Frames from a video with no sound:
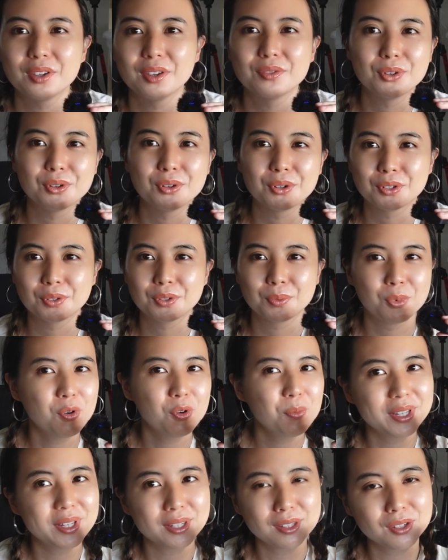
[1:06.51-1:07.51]
If you're a small
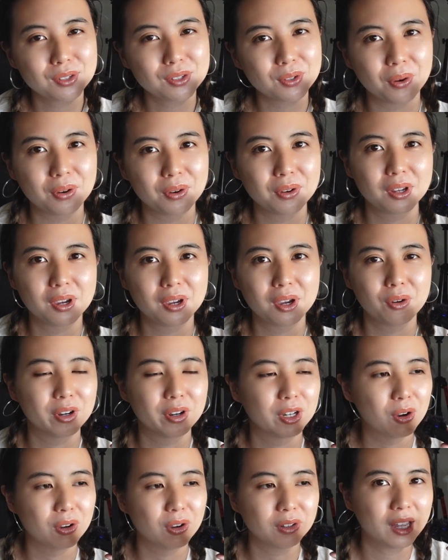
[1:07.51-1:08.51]
business owner or
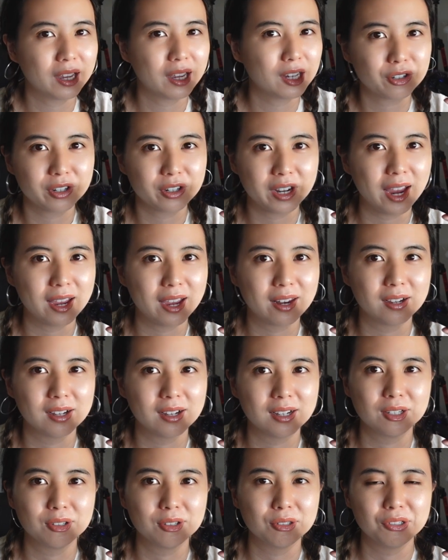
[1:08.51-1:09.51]
an online
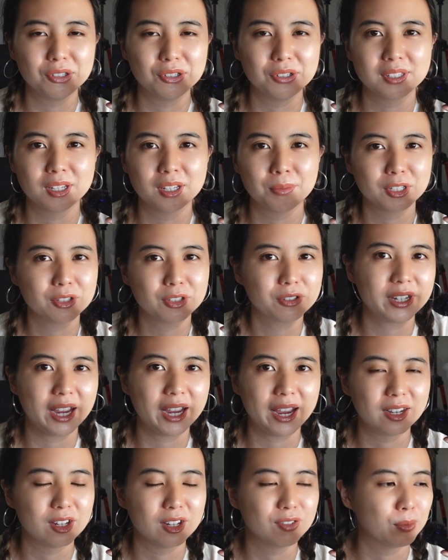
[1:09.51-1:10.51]
creator or just someone
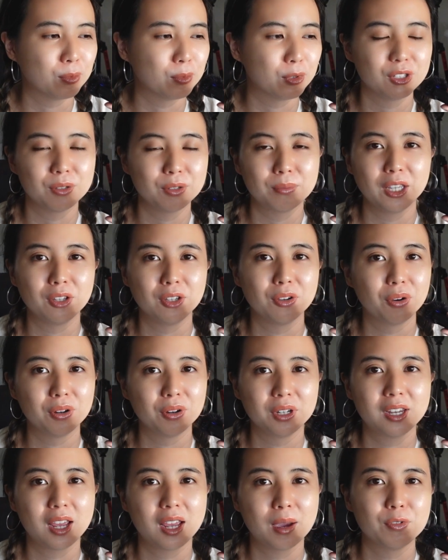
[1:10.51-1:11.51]
creative and want to make your own
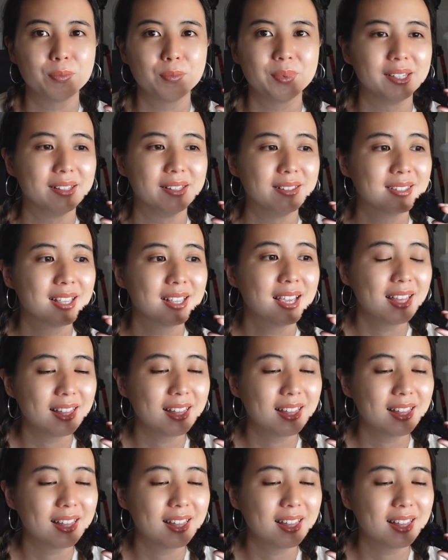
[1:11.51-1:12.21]
enamel pins,